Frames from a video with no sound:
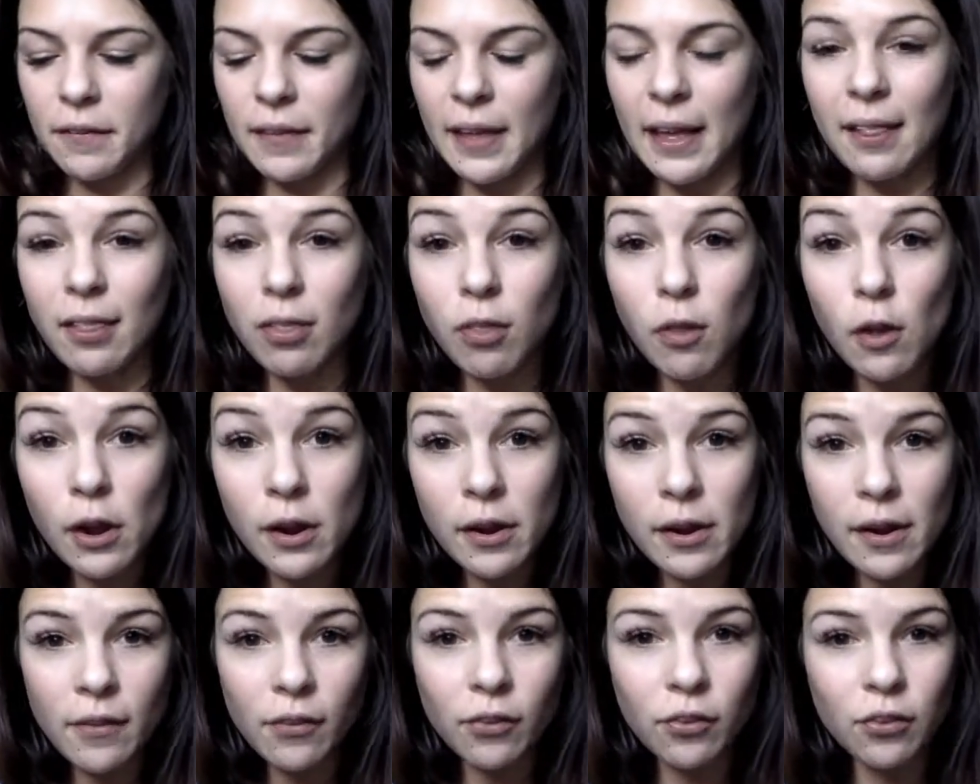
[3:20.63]
They
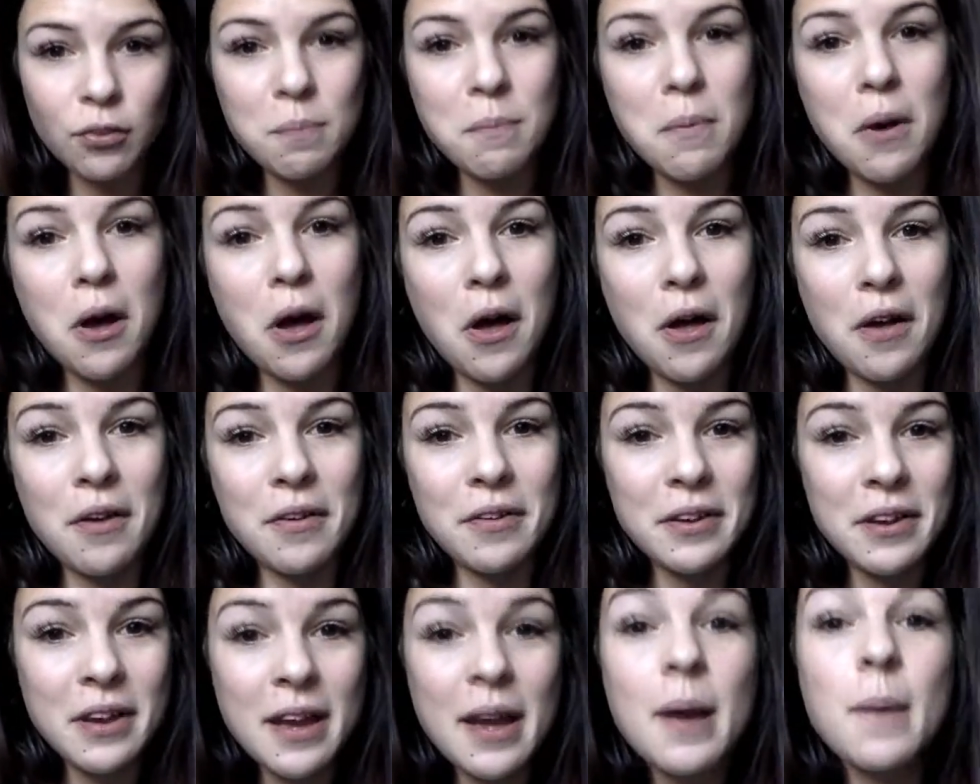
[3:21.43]
look small,
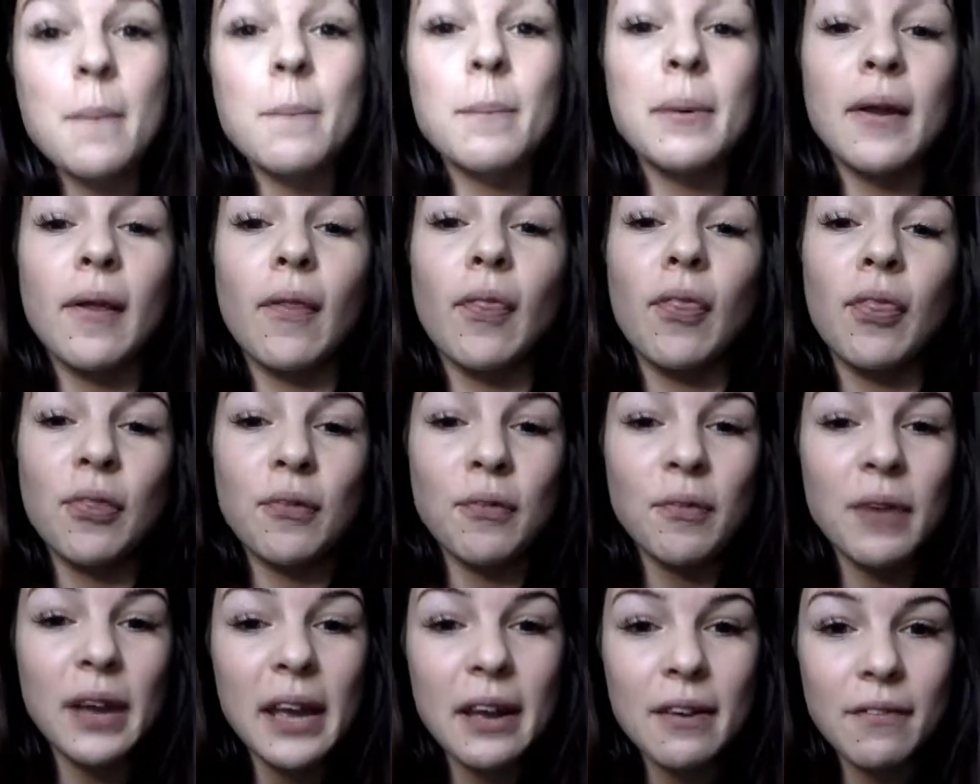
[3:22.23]
but
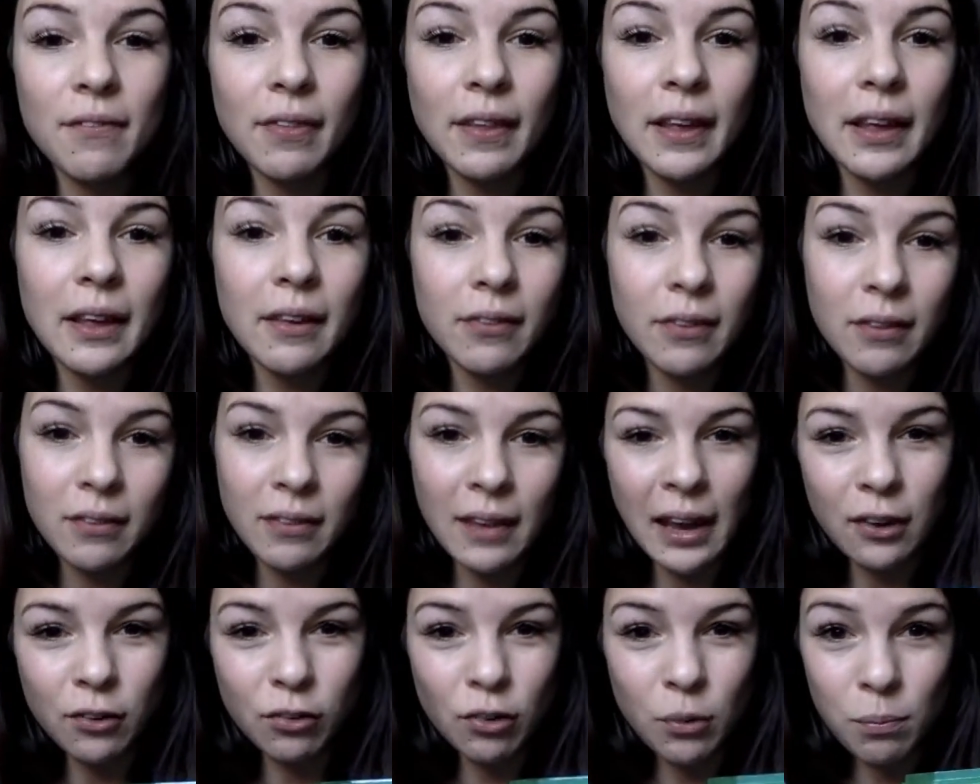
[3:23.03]
3 of these is
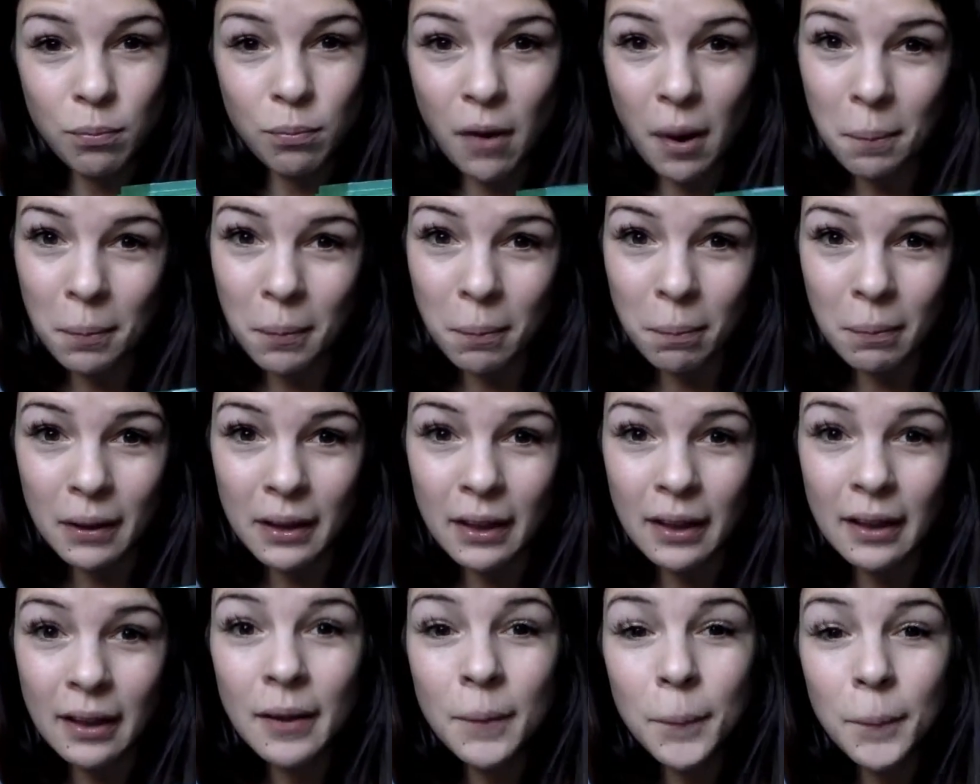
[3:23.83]
actually
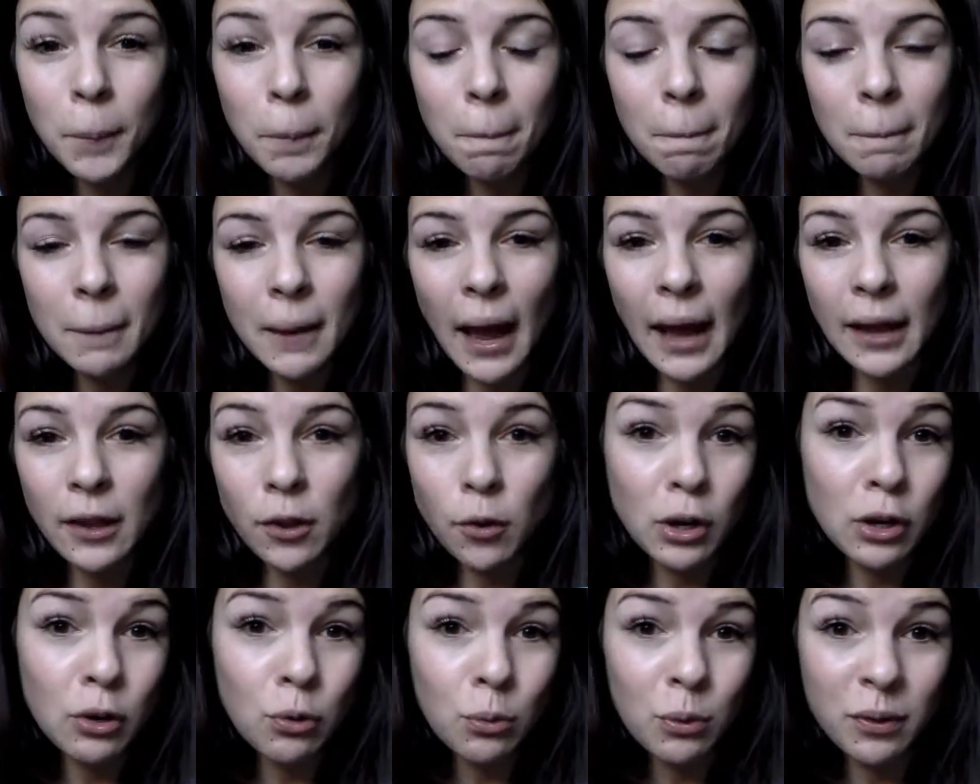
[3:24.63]
probably, you
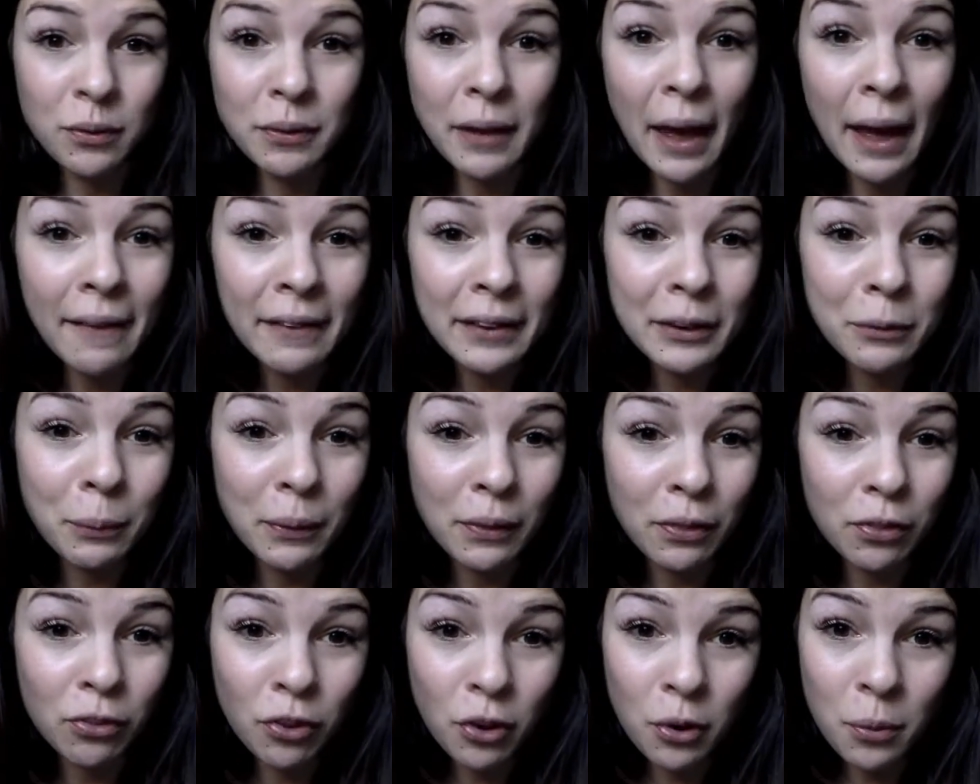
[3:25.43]
could do a salad
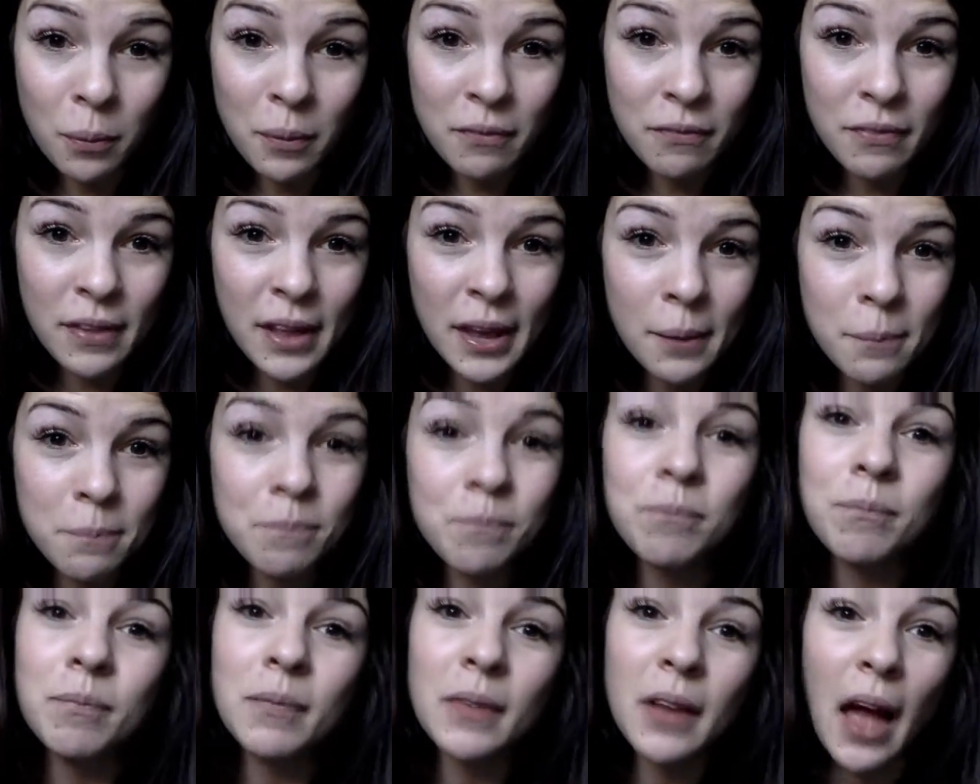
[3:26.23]
with 2 of
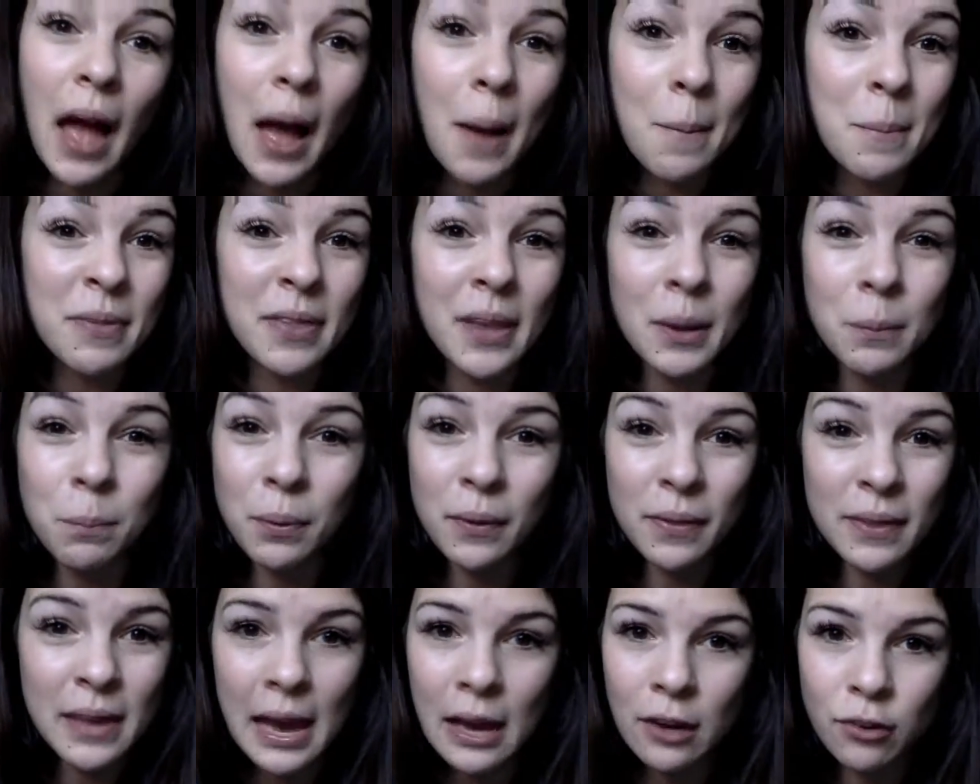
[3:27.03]
them, and then
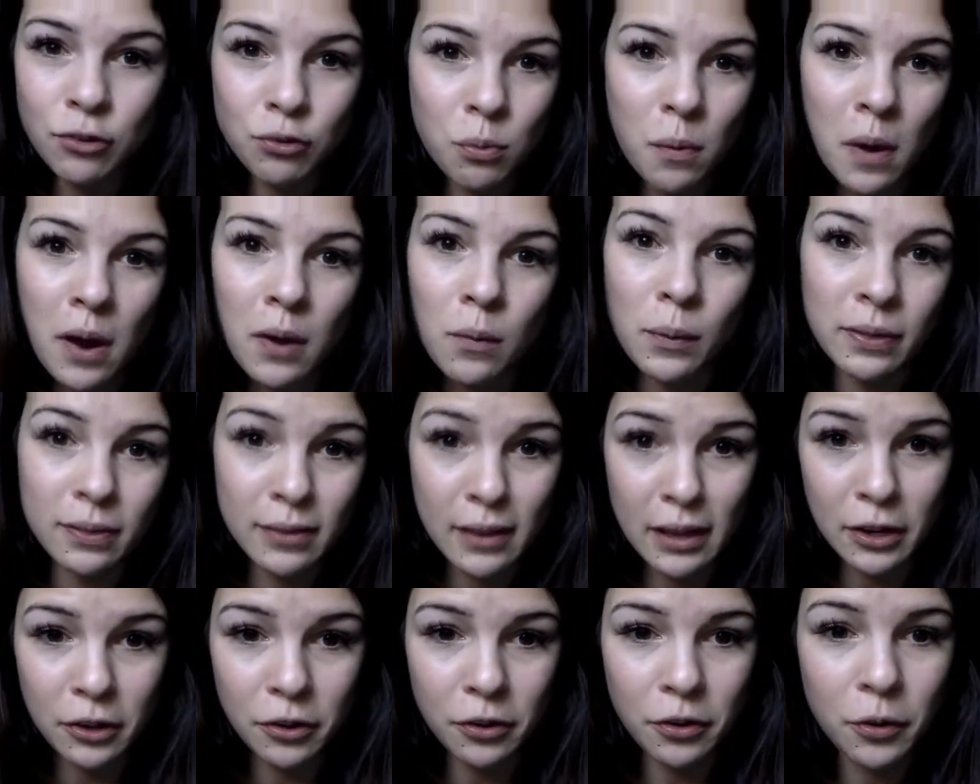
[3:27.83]
put the extra one with
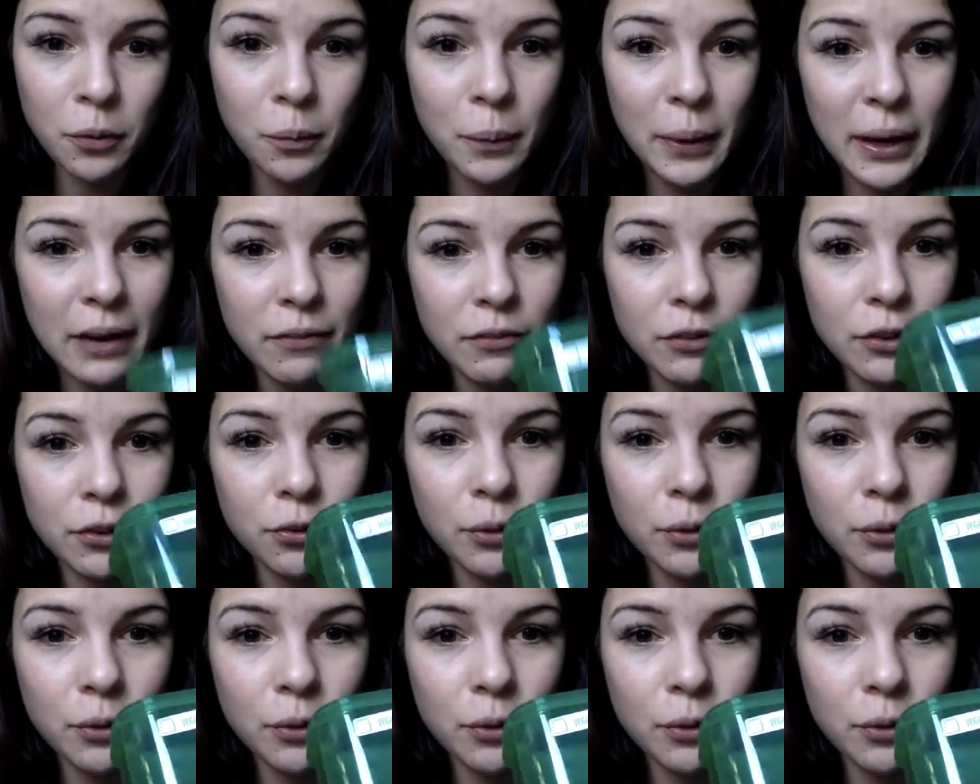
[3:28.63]
dinner or whatever.